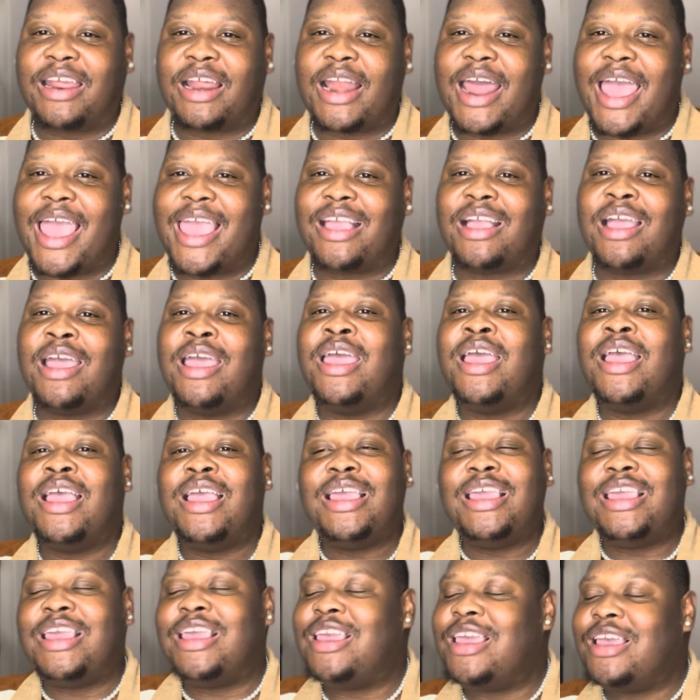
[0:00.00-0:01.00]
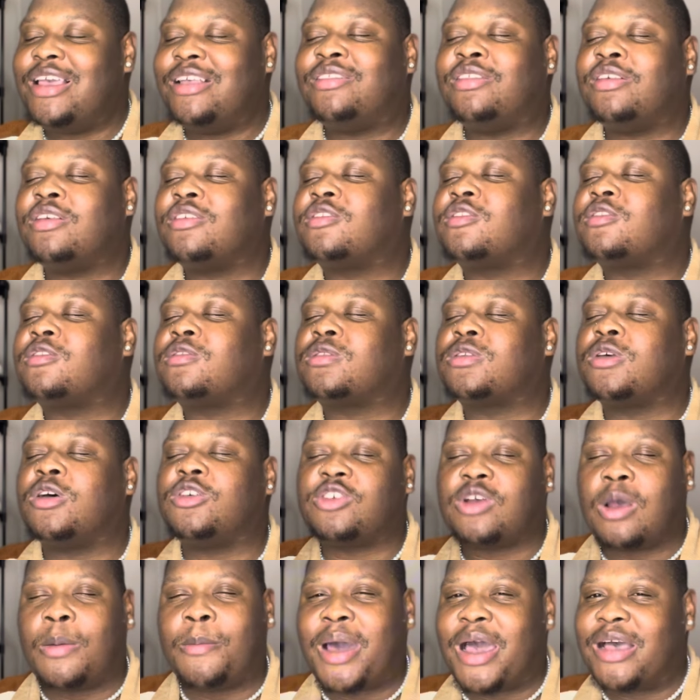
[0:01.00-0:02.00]
Like, he is such
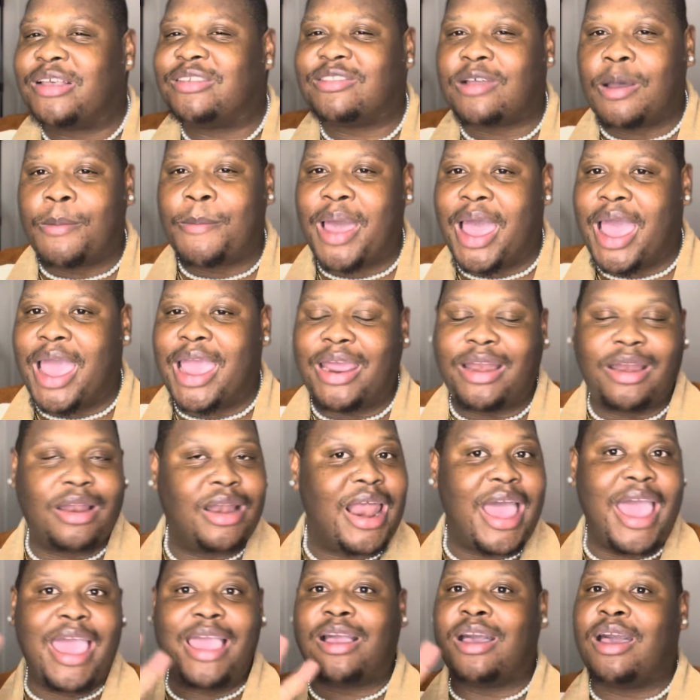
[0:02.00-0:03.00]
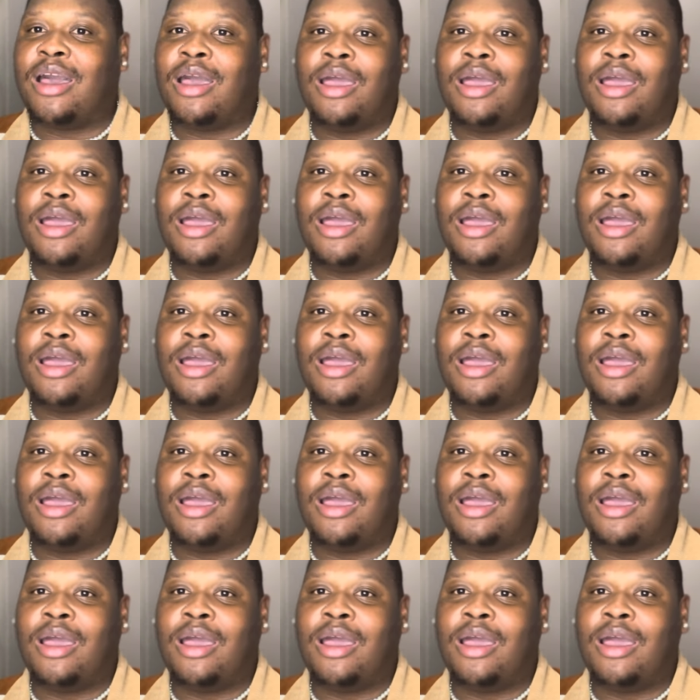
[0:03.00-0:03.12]
a mastermind. Like,